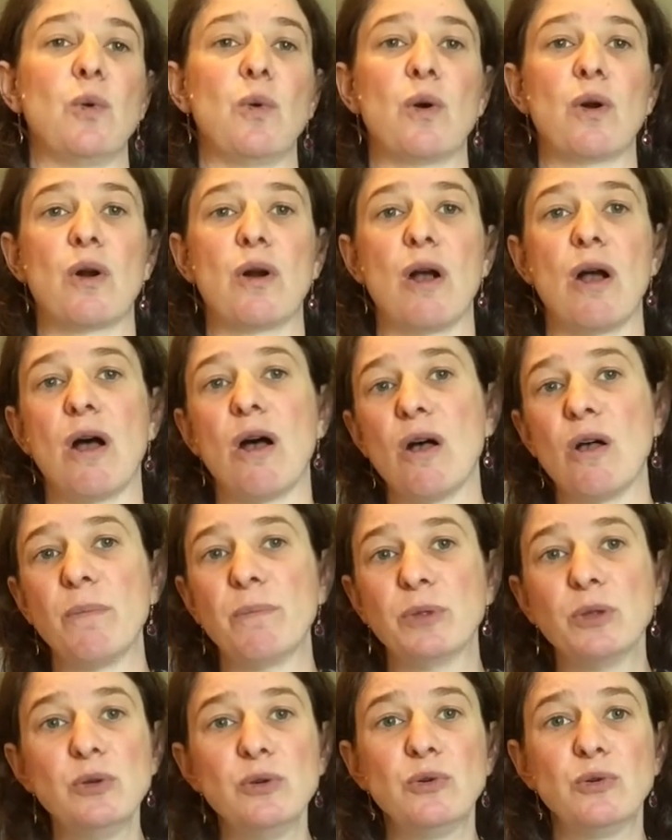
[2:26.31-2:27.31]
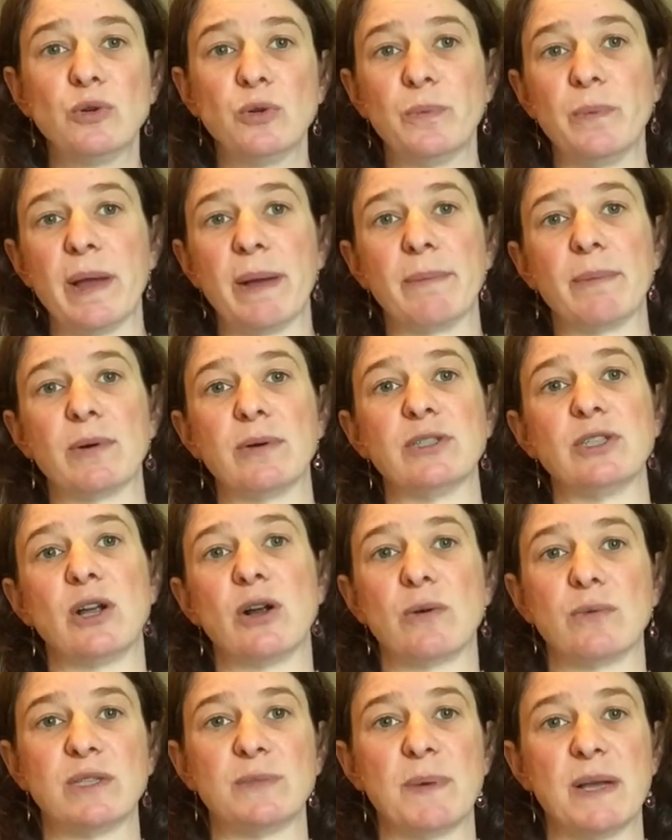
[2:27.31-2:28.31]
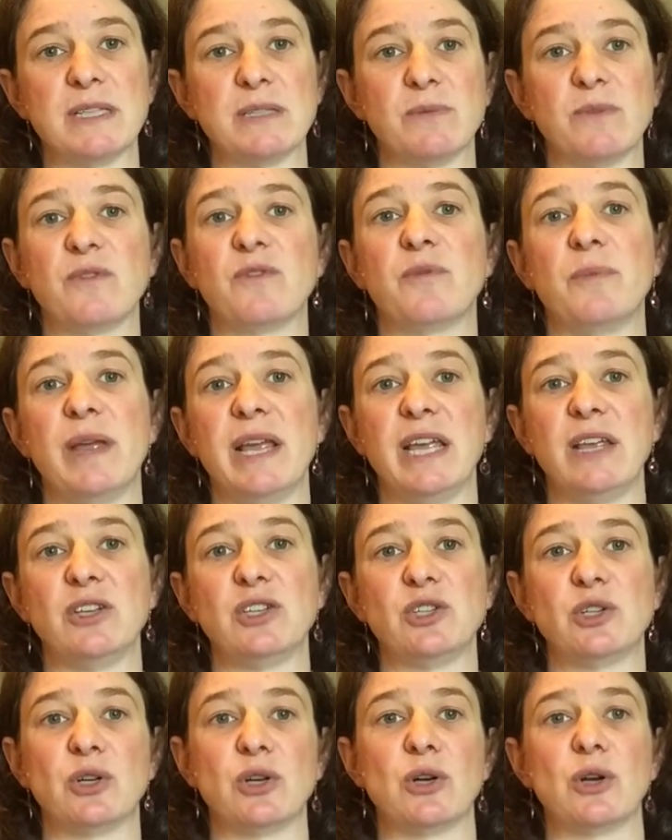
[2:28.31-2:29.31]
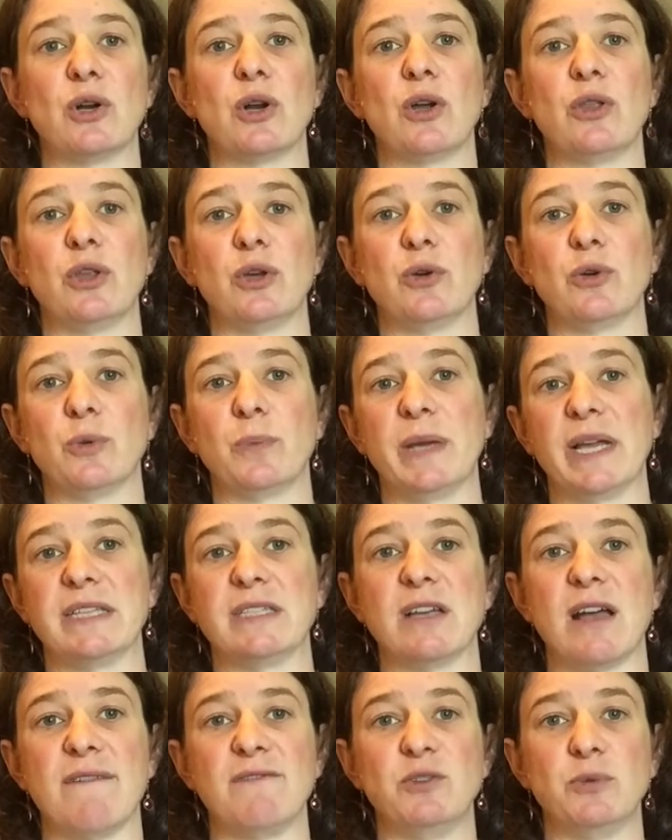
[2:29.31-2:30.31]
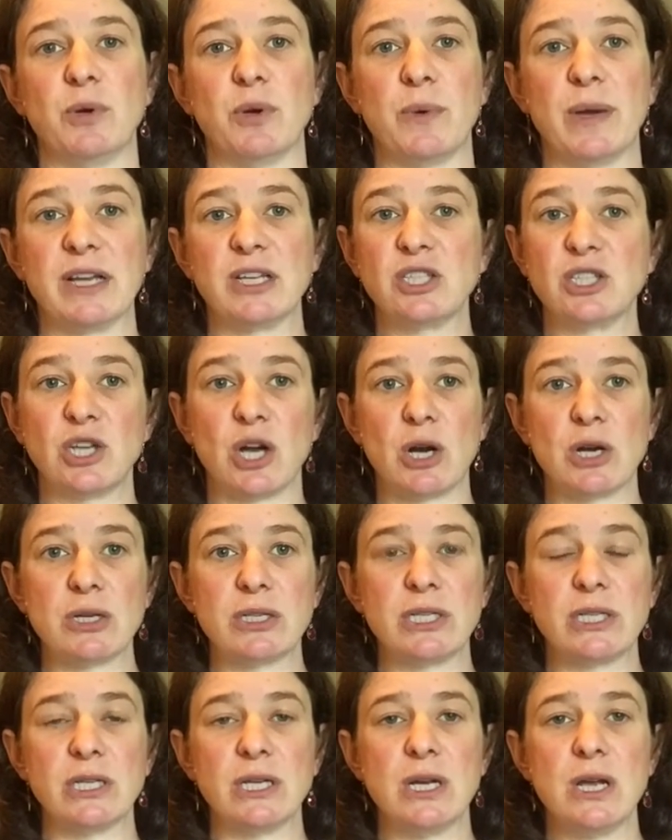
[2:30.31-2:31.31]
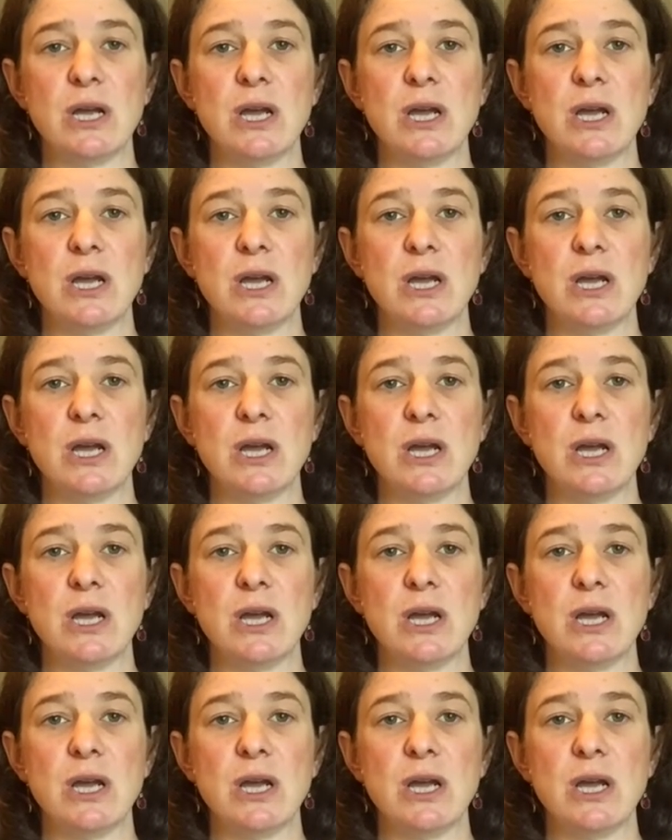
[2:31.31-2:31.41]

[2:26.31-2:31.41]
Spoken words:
or all blue group members are responsible for making sure the group gets off to a quick start.